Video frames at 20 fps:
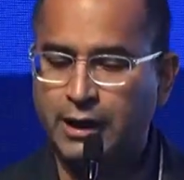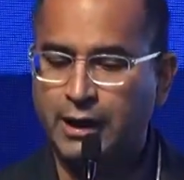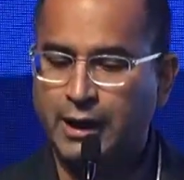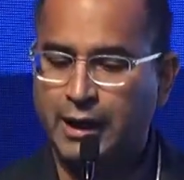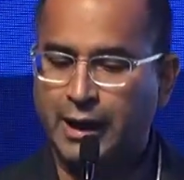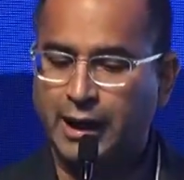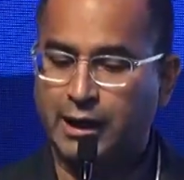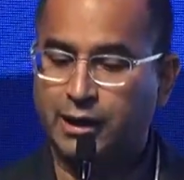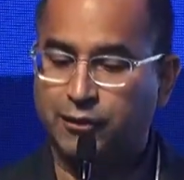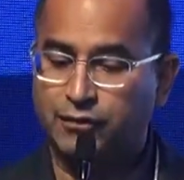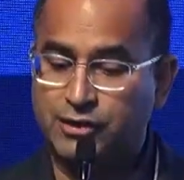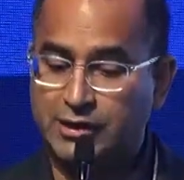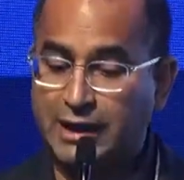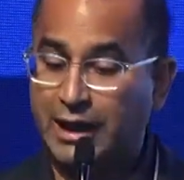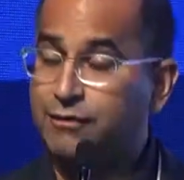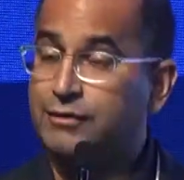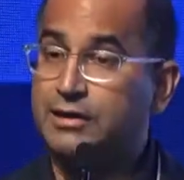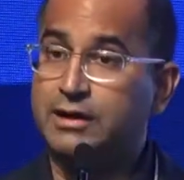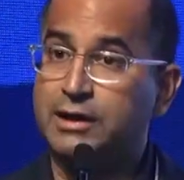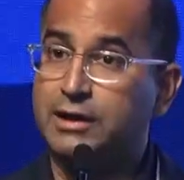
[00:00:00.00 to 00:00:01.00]
And if
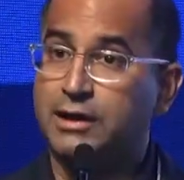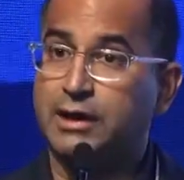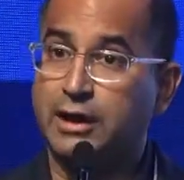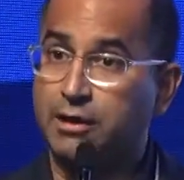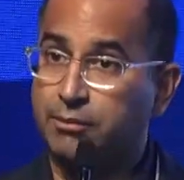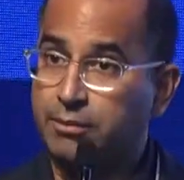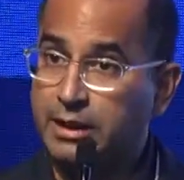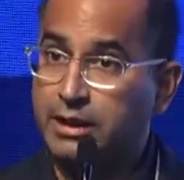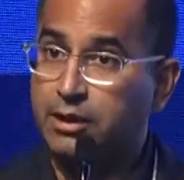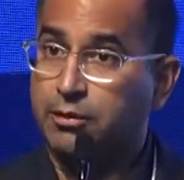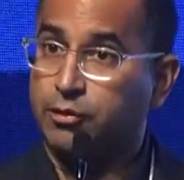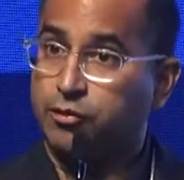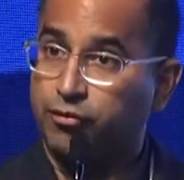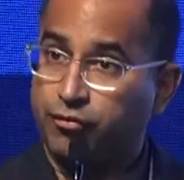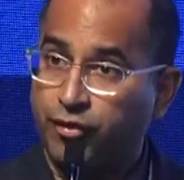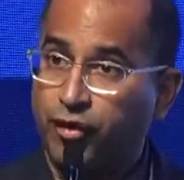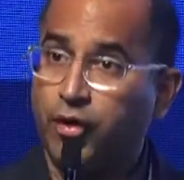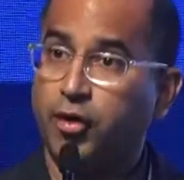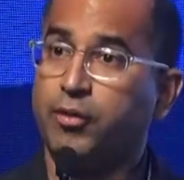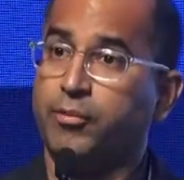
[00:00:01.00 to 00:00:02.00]
safety can be
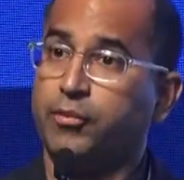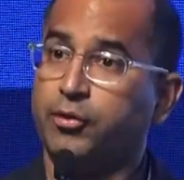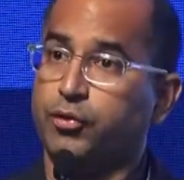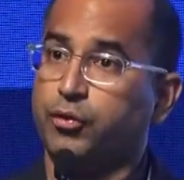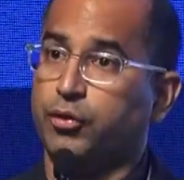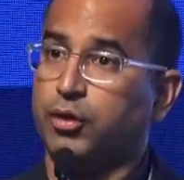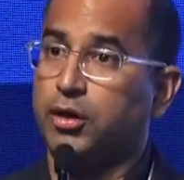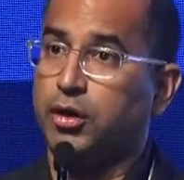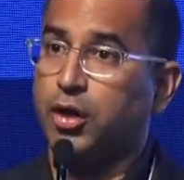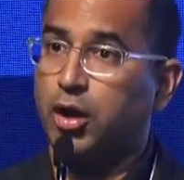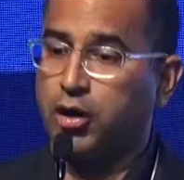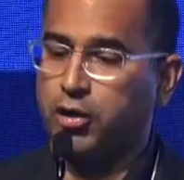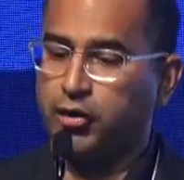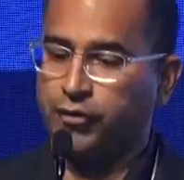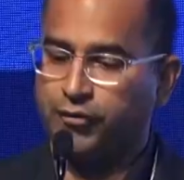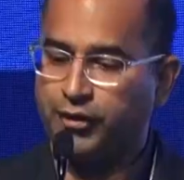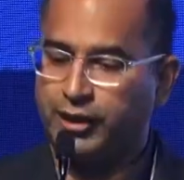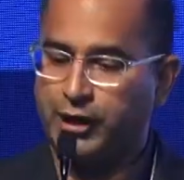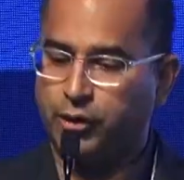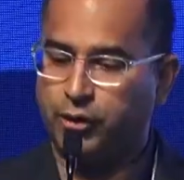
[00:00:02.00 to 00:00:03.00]
confirmed through the longer
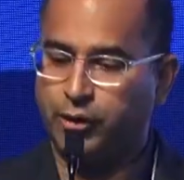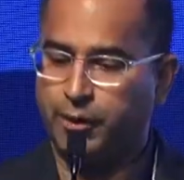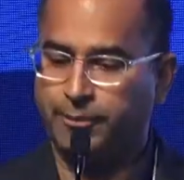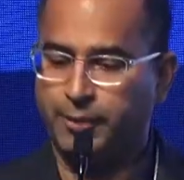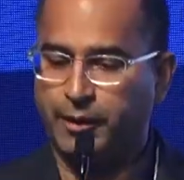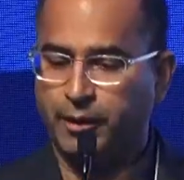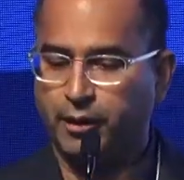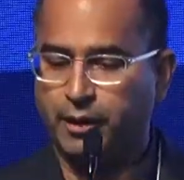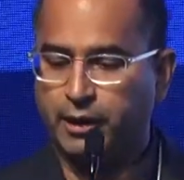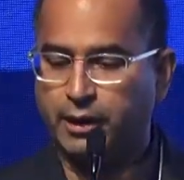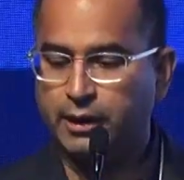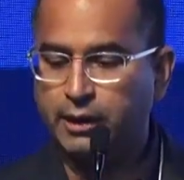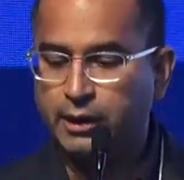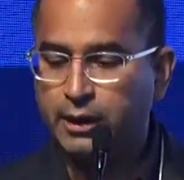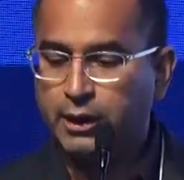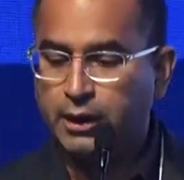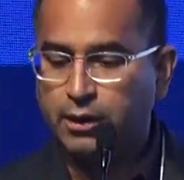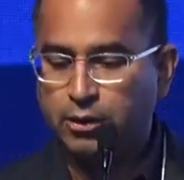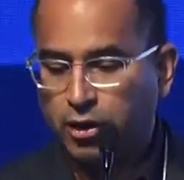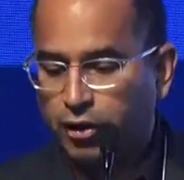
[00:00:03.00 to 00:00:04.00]
follow-up period,
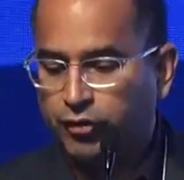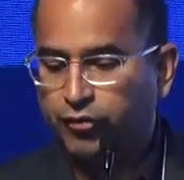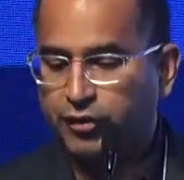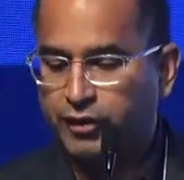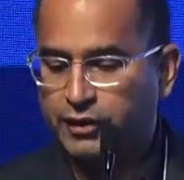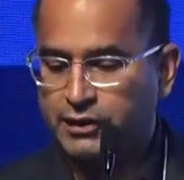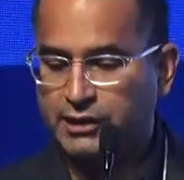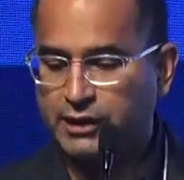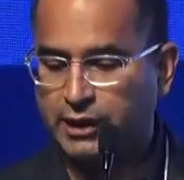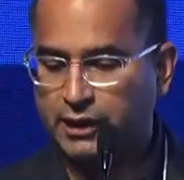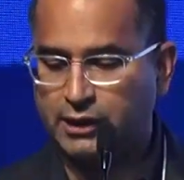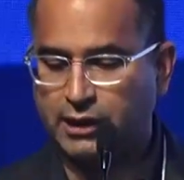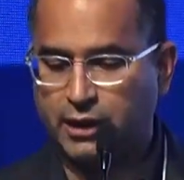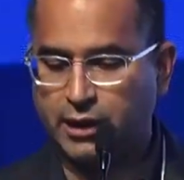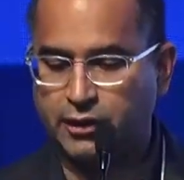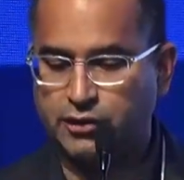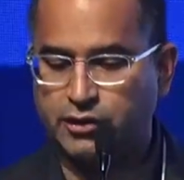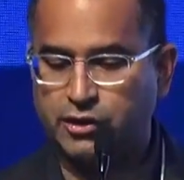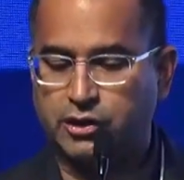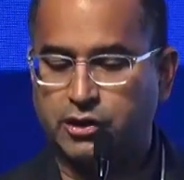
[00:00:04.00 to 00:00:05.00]
look for this
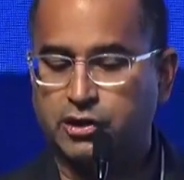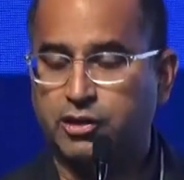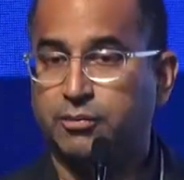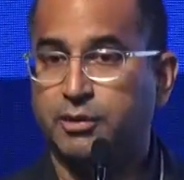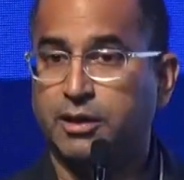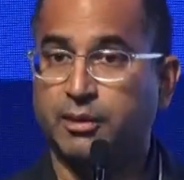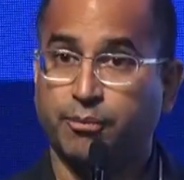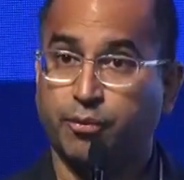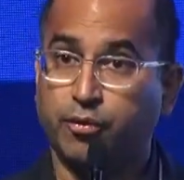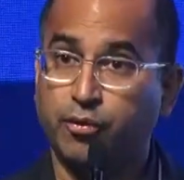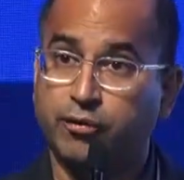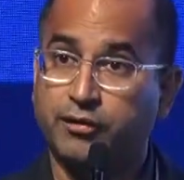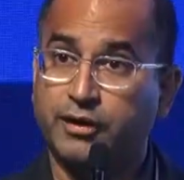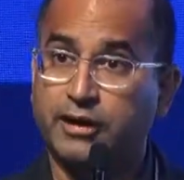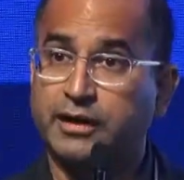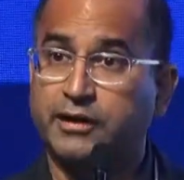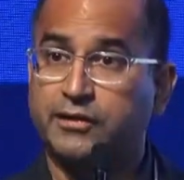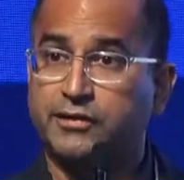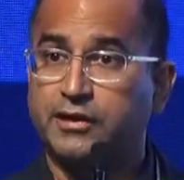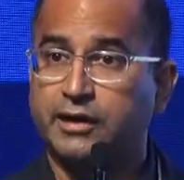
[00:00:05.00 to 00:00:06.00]
technology to be approved, at
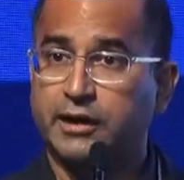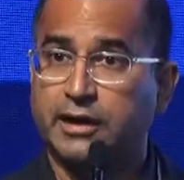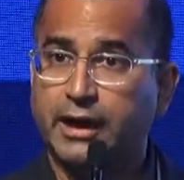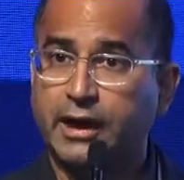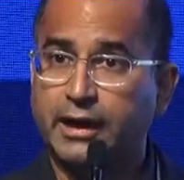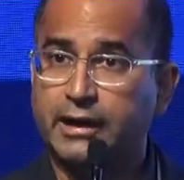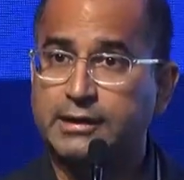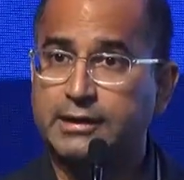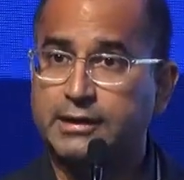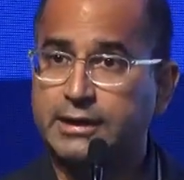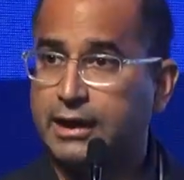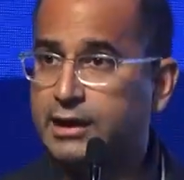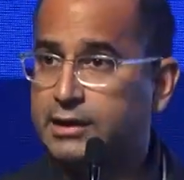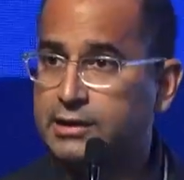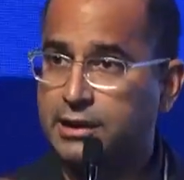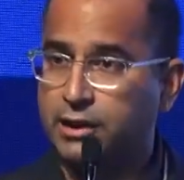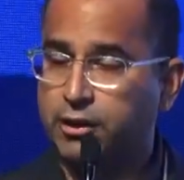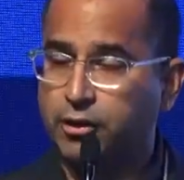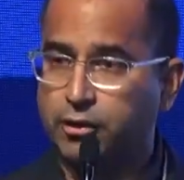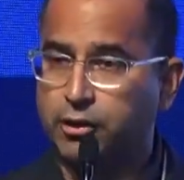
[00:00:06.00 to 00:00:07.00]
least in the United States. I
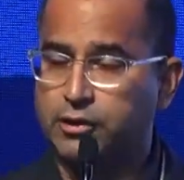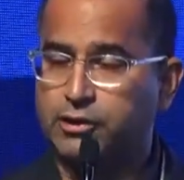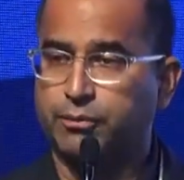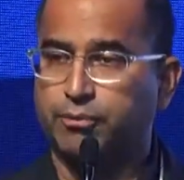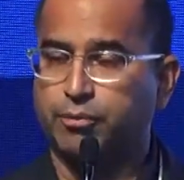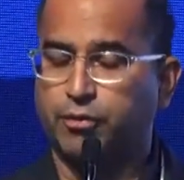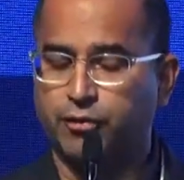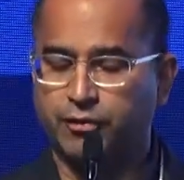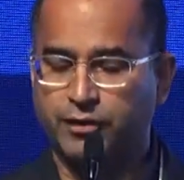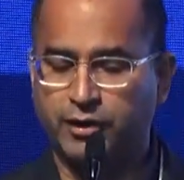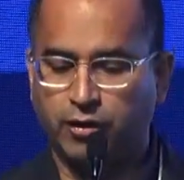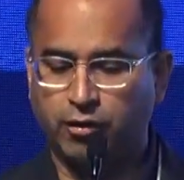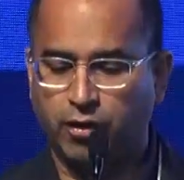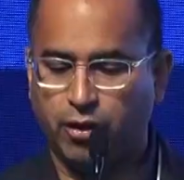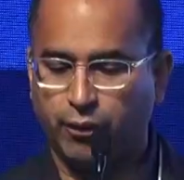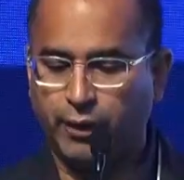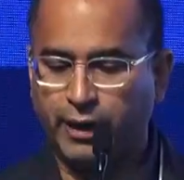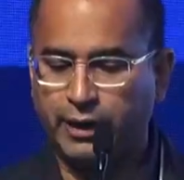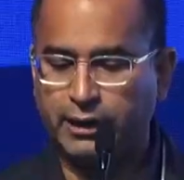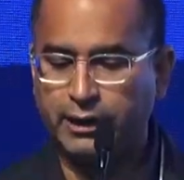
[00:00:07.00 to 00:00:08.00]
know it's approved here
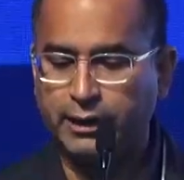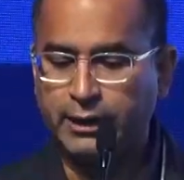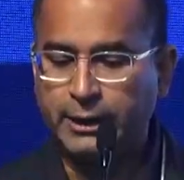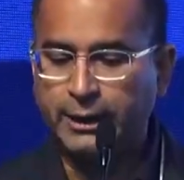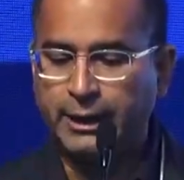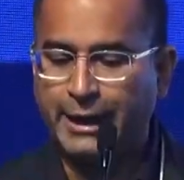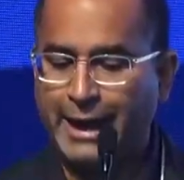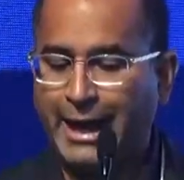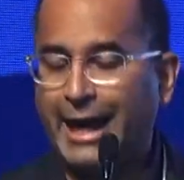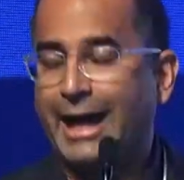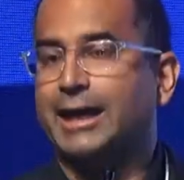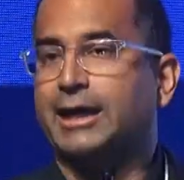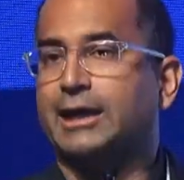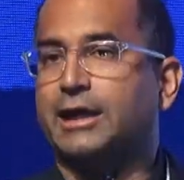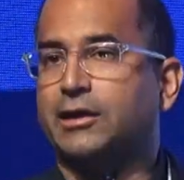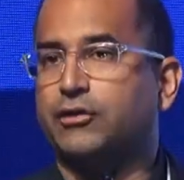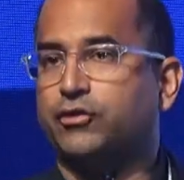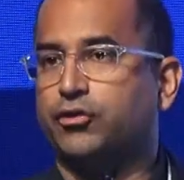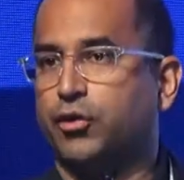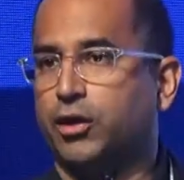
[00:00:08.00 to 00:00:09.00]
already, adding it
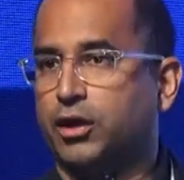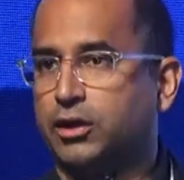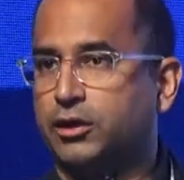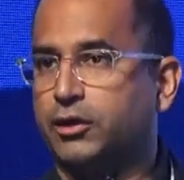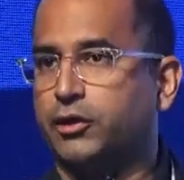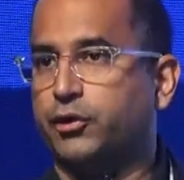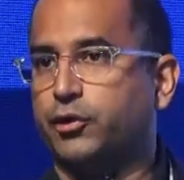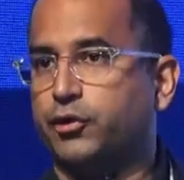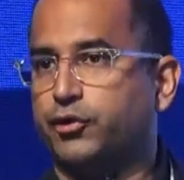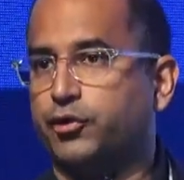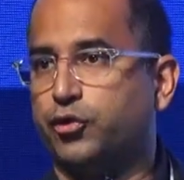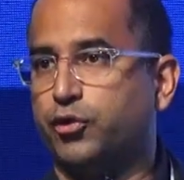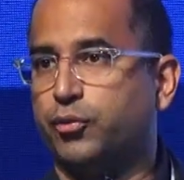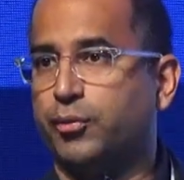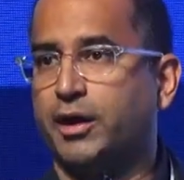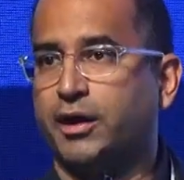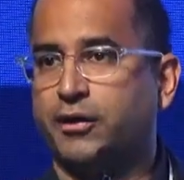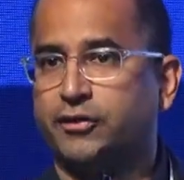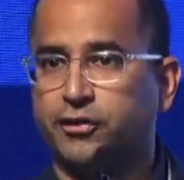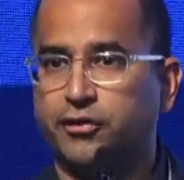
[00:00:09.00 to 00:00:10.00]
to our clinical
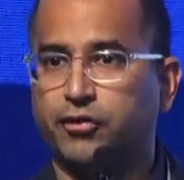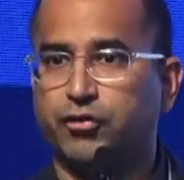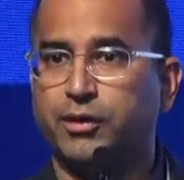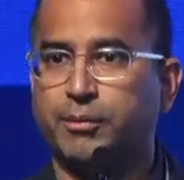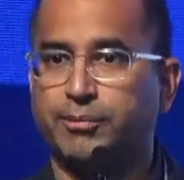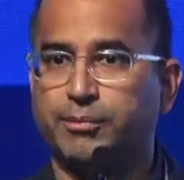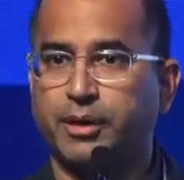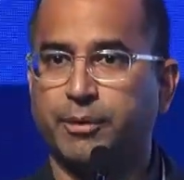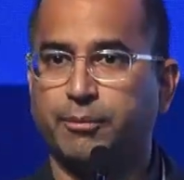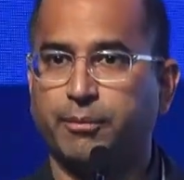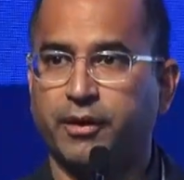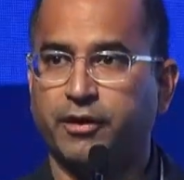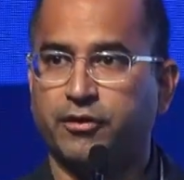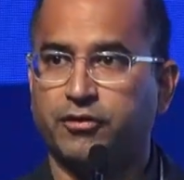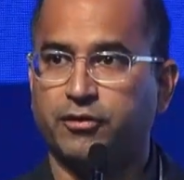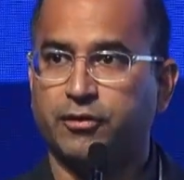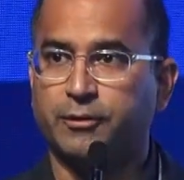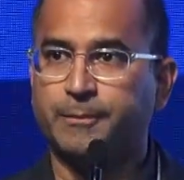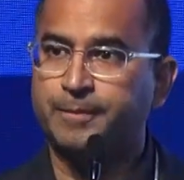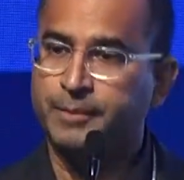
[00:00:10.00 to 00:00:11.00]
toolbox to treat blood pressure.
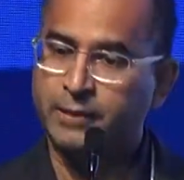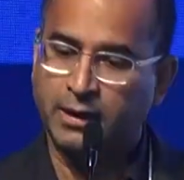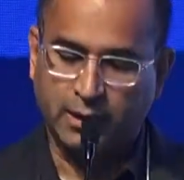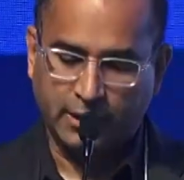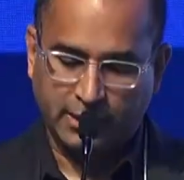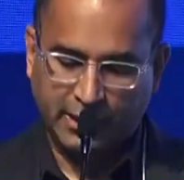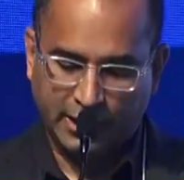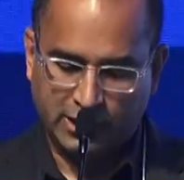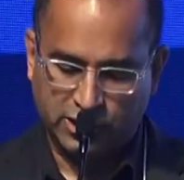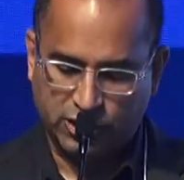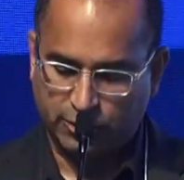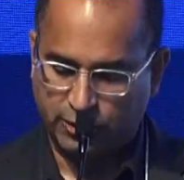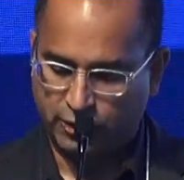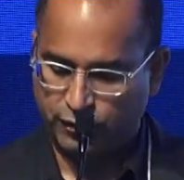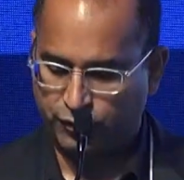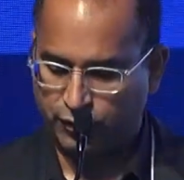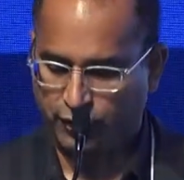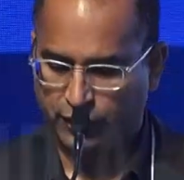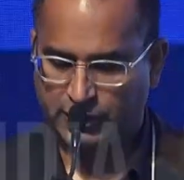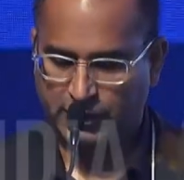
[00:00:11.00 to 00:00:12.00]
Thanks so much for
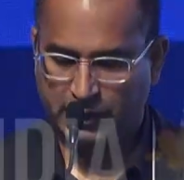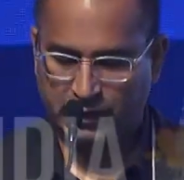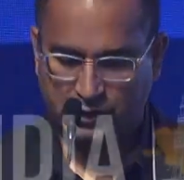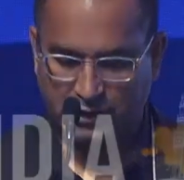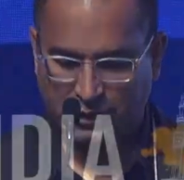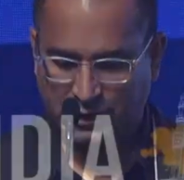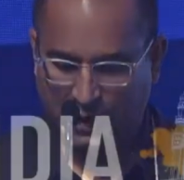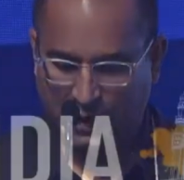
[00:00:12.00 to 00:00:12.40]
your attention.